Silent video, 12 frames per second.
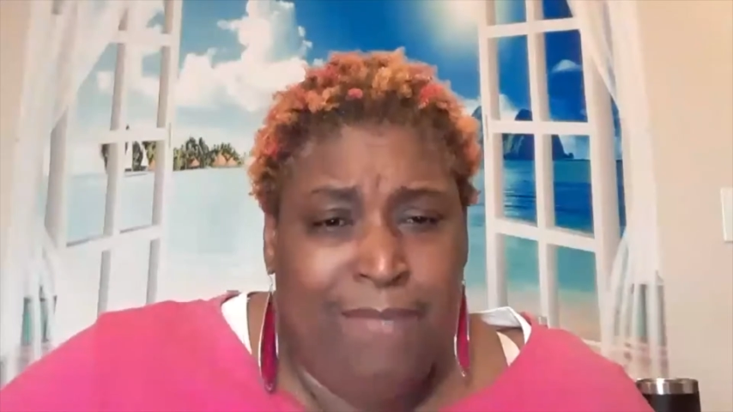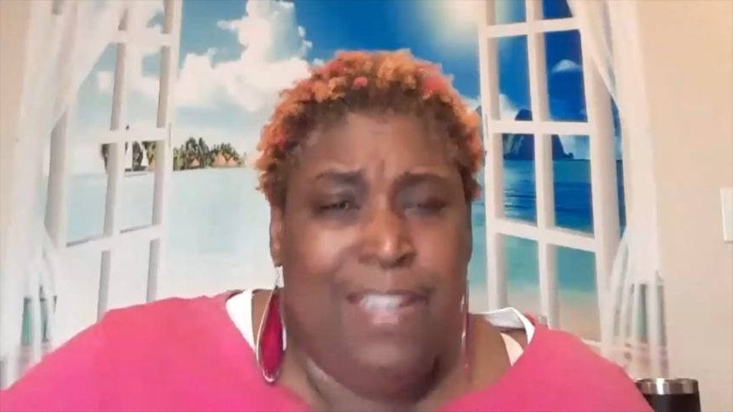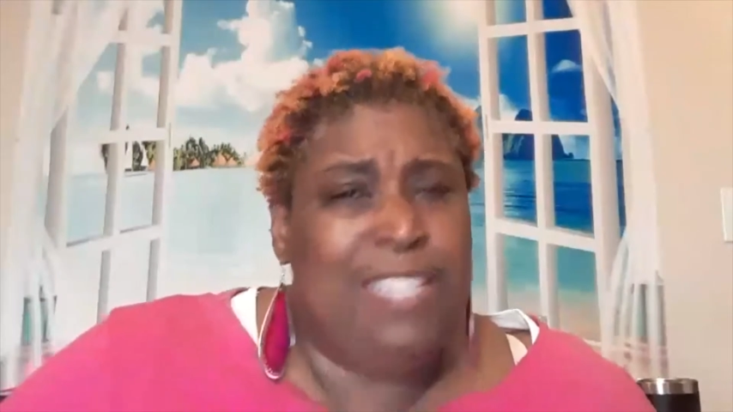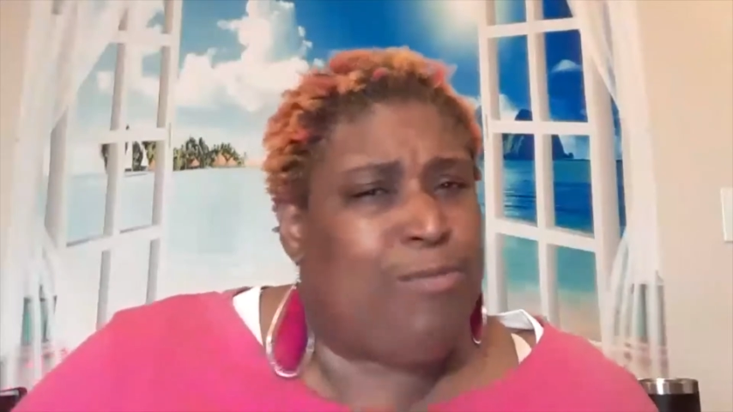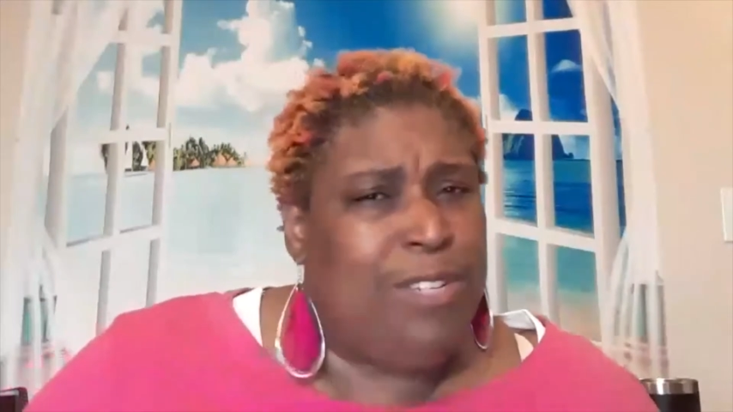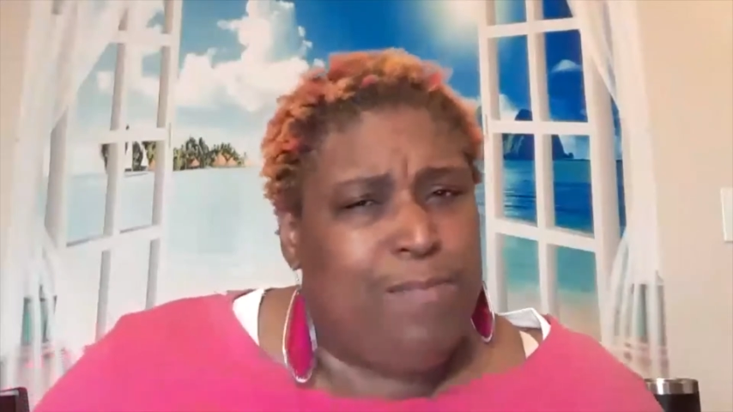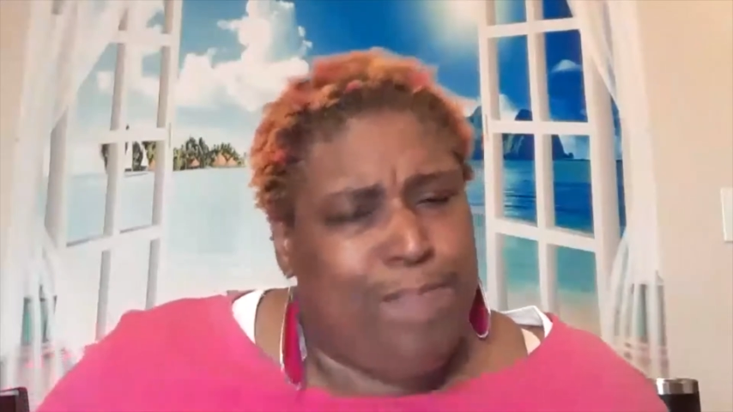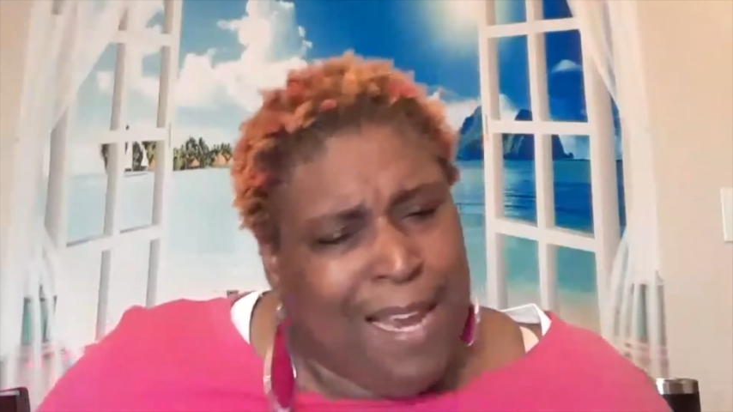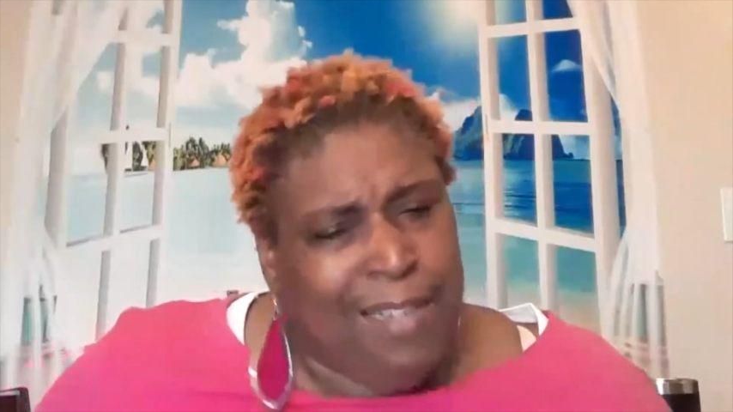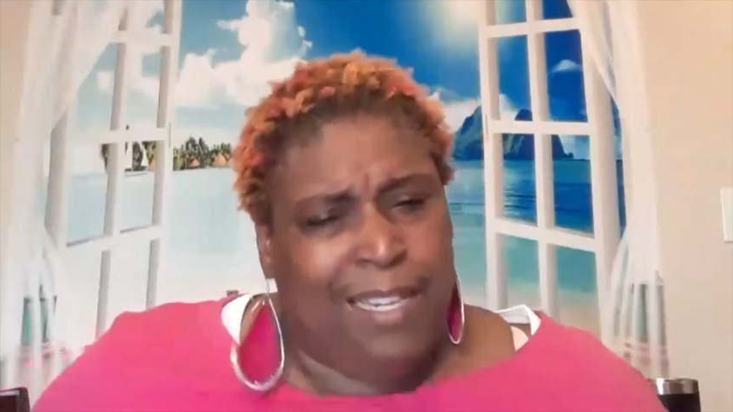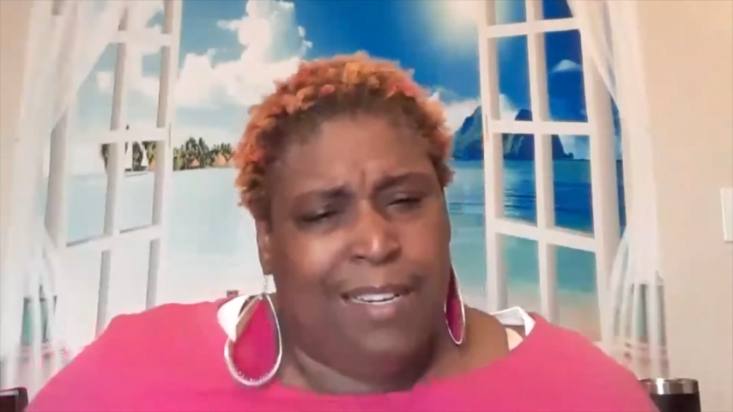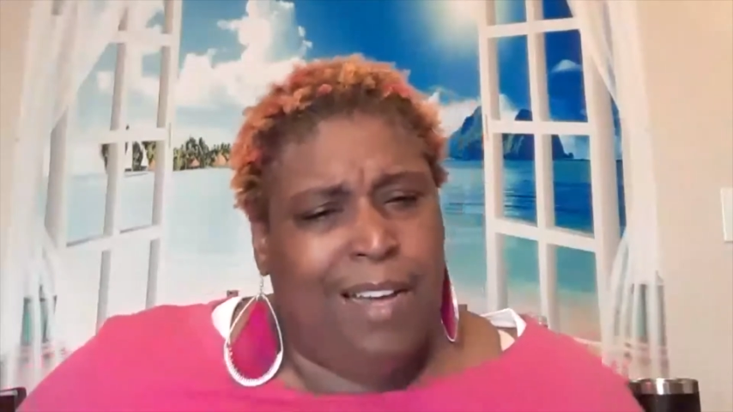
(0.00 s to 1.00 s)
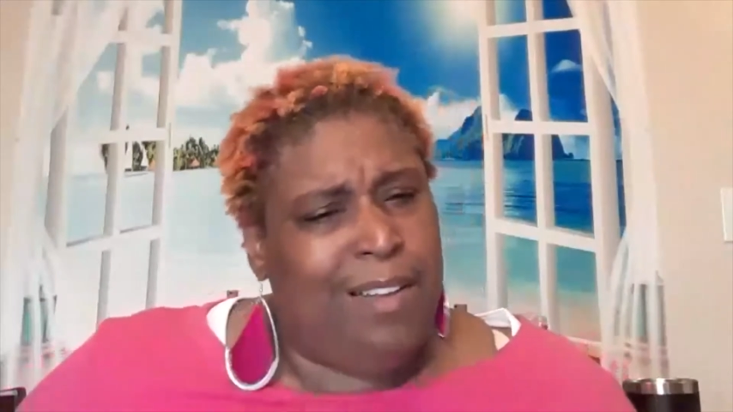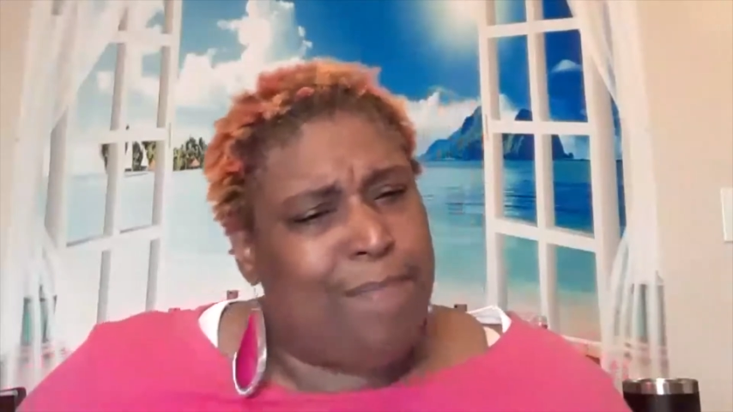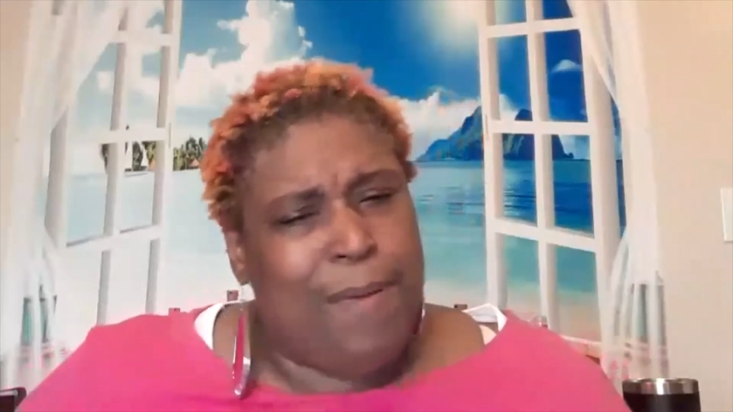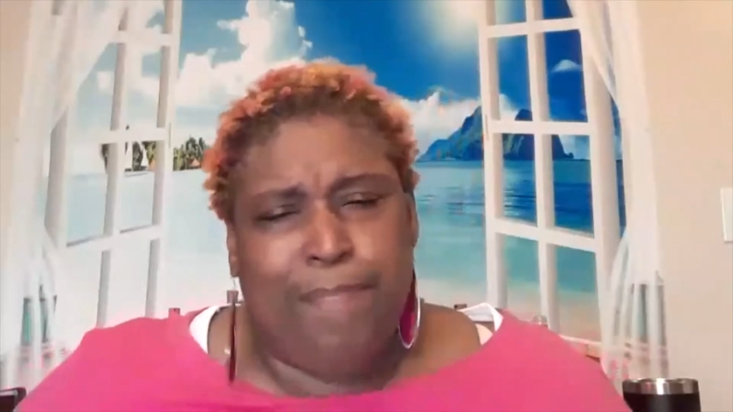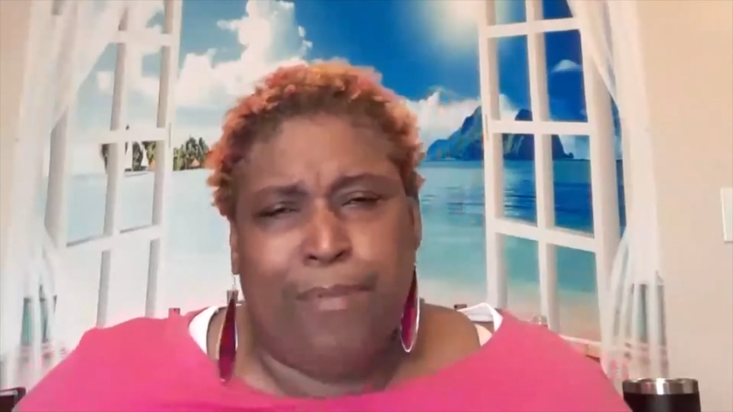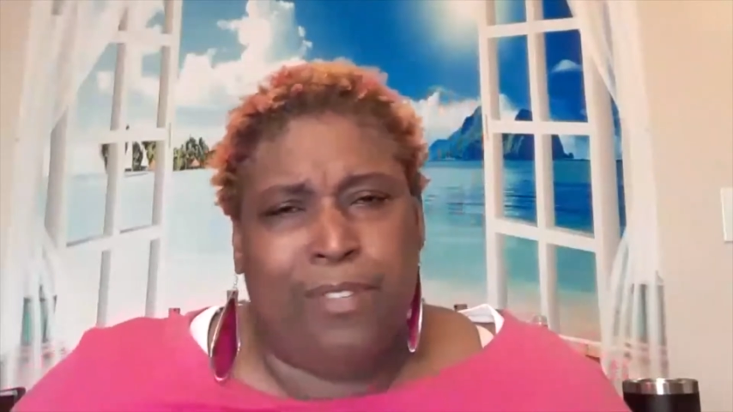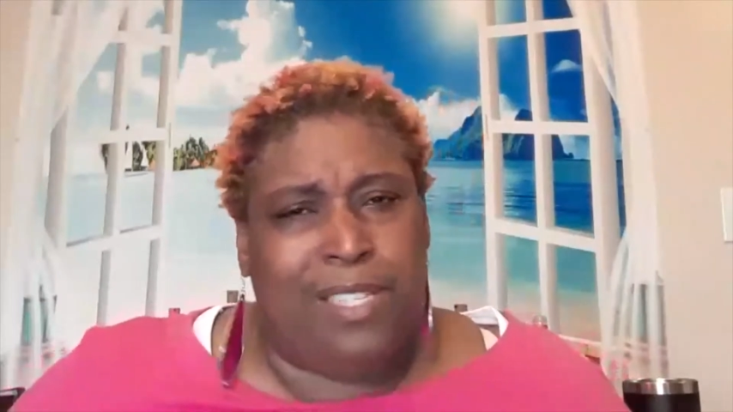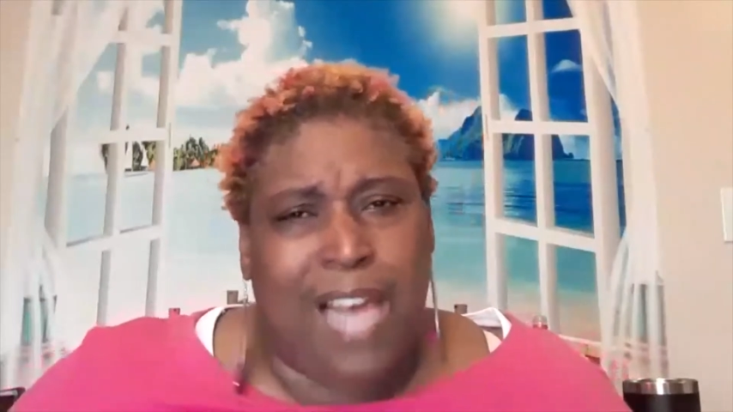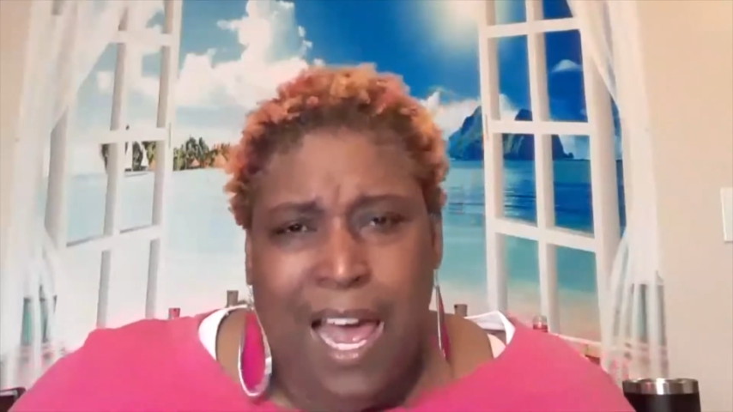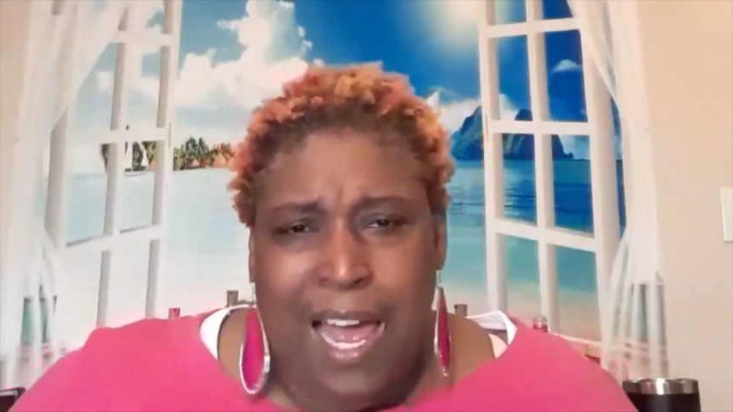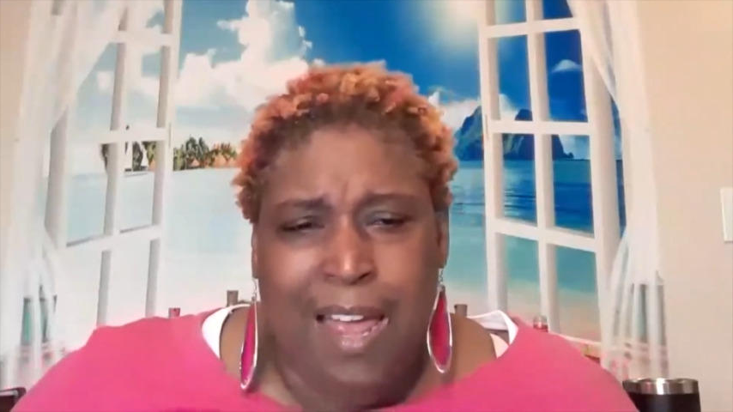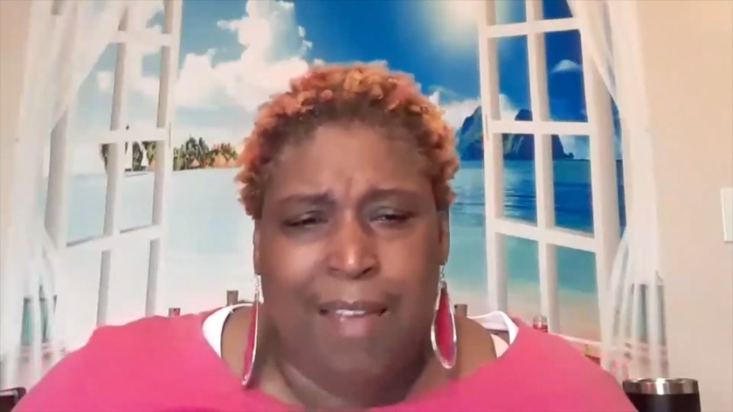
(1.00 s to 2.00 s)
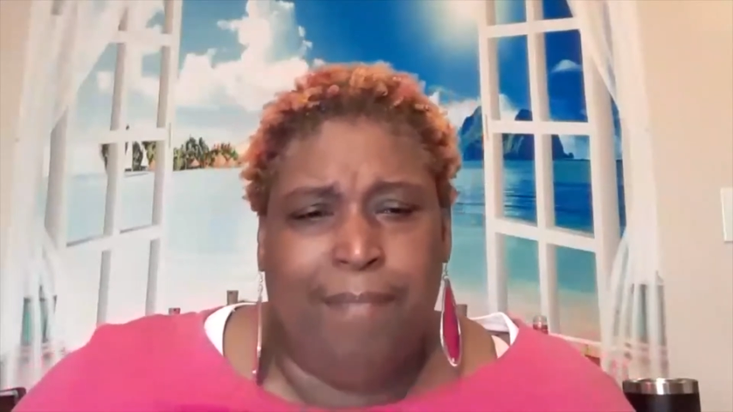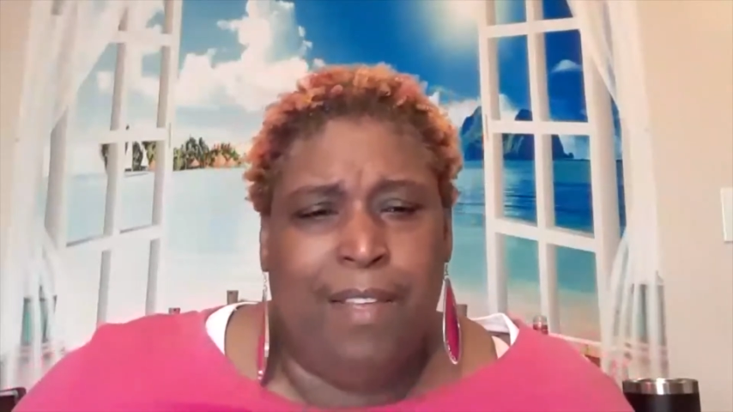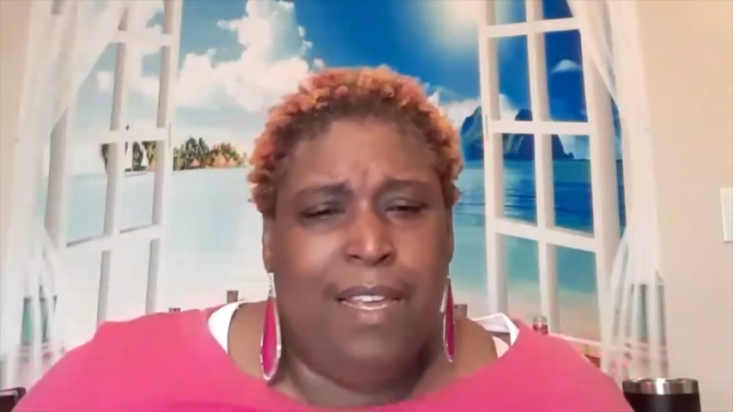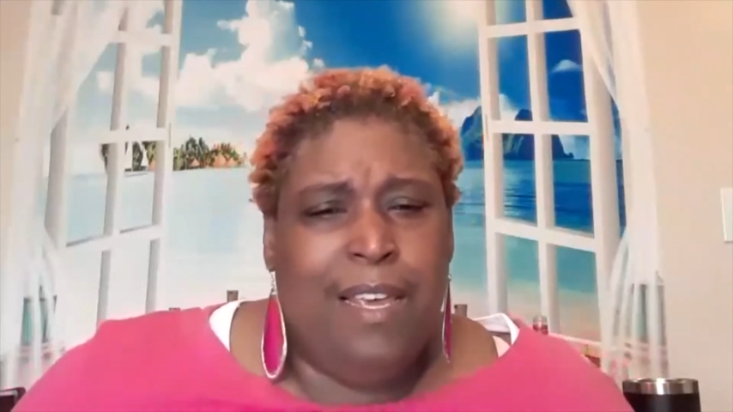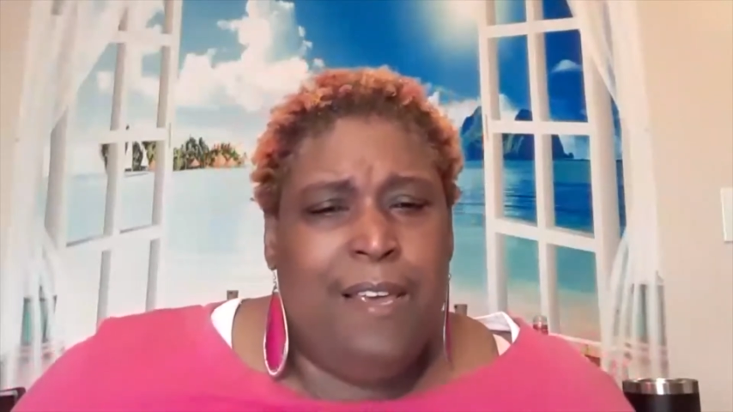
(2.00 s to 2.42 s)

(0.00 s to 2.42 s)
disrespecting other people's time.